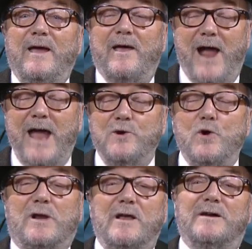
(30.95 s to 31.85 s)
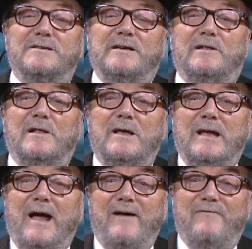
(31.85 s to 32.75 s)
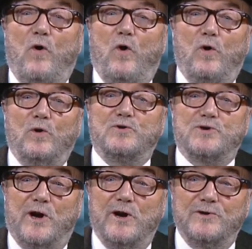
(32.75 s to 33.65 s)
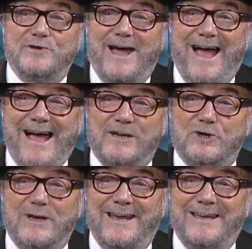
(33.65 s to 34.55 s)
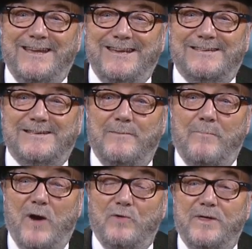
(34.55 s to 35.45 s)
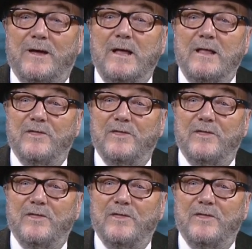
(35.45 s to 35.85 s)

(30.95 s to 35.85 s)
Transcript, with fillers: Iran nuclear deal have all turned to ash in his mouth.